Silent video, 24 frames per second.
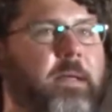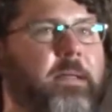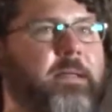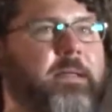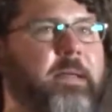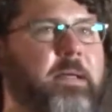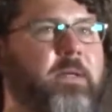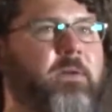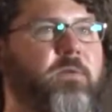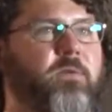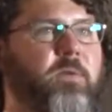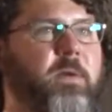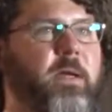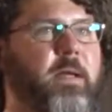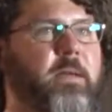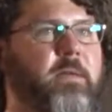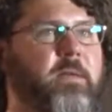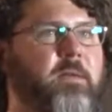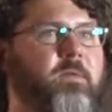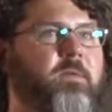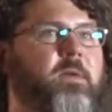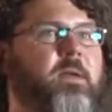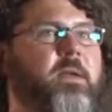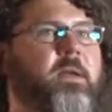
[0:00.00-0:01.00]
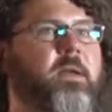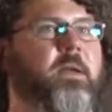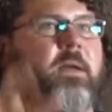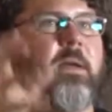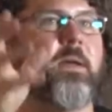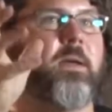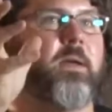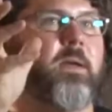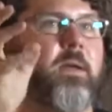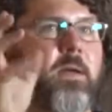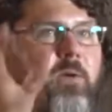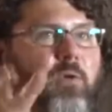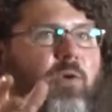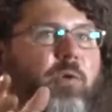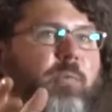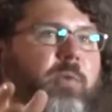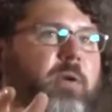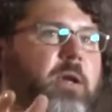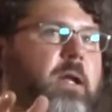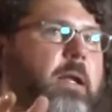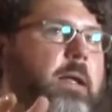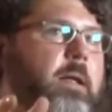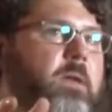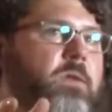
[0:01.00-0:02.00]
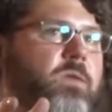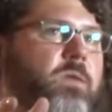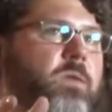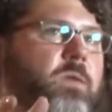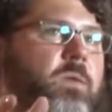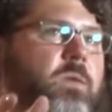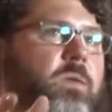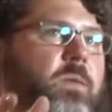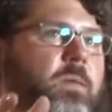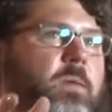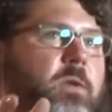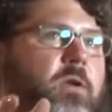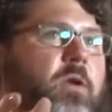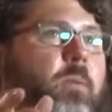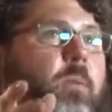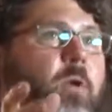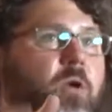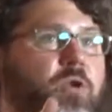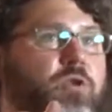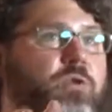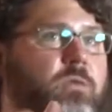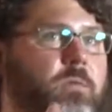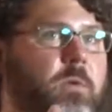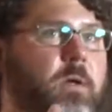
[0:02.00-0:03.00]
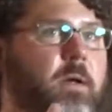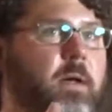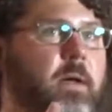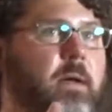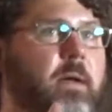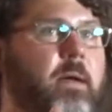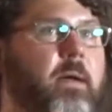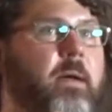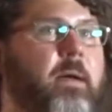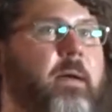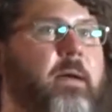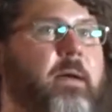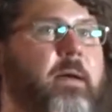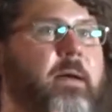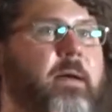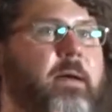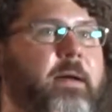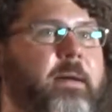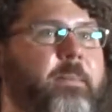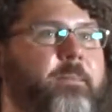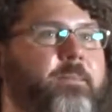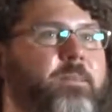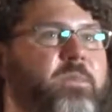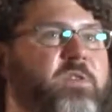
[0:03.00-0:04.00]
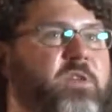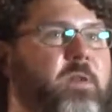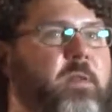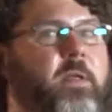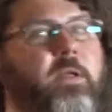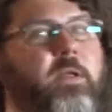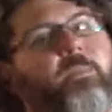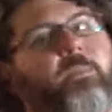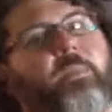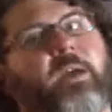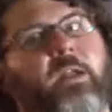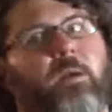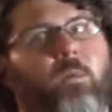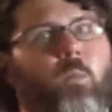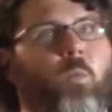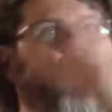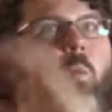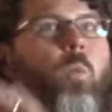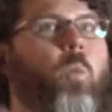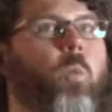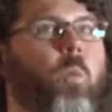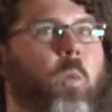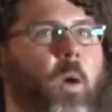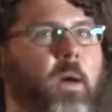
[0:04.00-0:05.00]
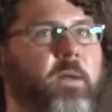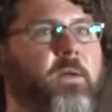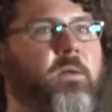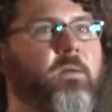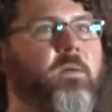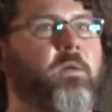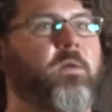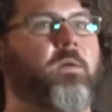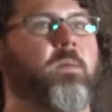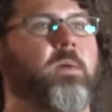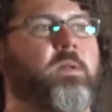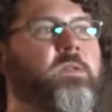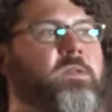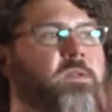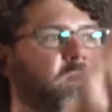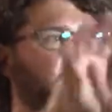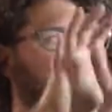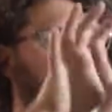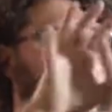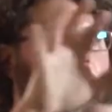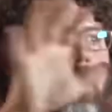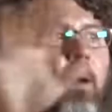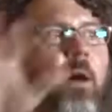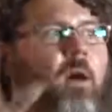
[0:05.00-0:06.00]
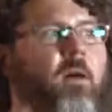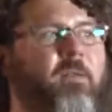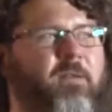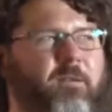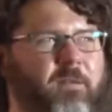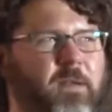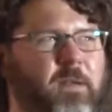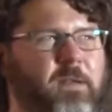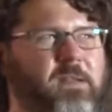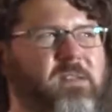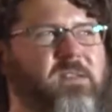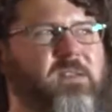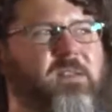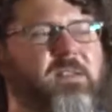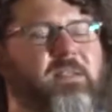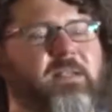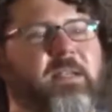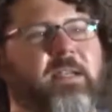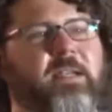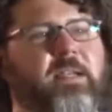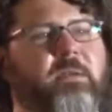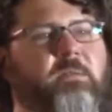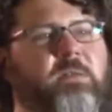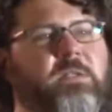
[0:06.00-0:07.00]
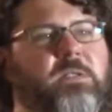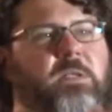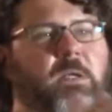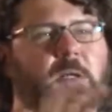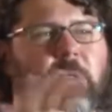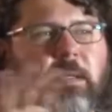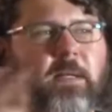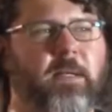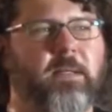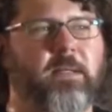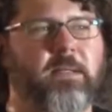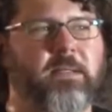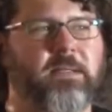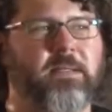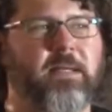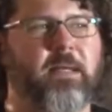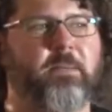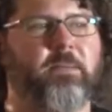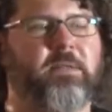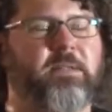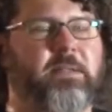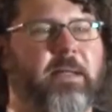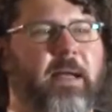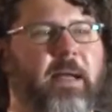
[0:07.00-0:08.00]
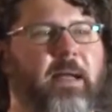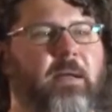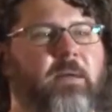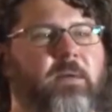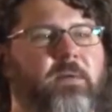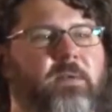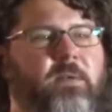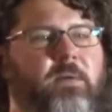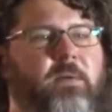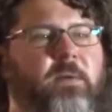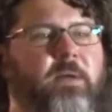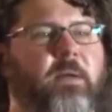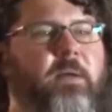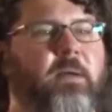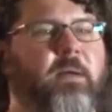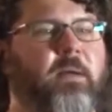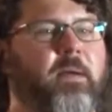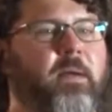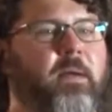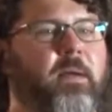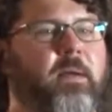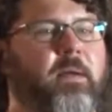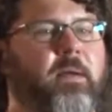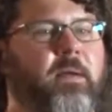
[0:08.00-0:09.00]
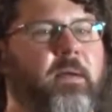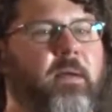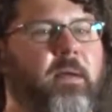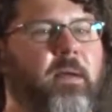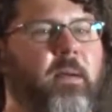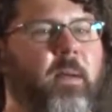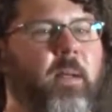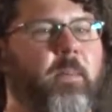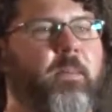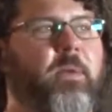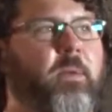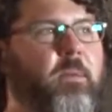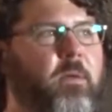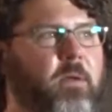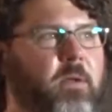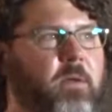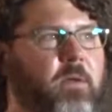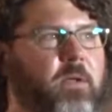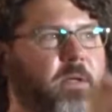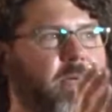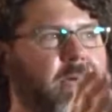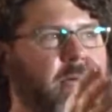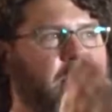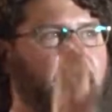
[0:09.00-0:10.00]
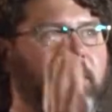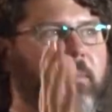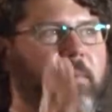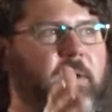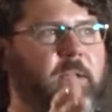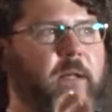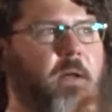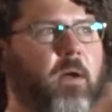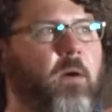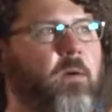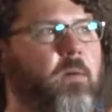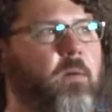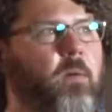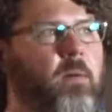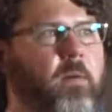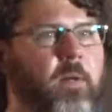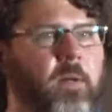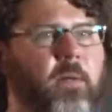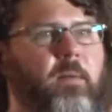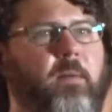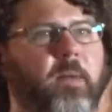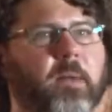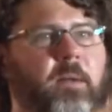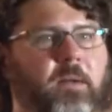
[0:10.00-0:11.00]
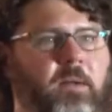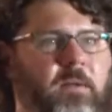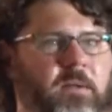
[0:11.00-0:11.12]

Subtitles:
taking creativity, incorporating into commercial work, so matter what you do, it all feels the same. It's all got the same style to it. And people can look at it and be like, oh, okay, I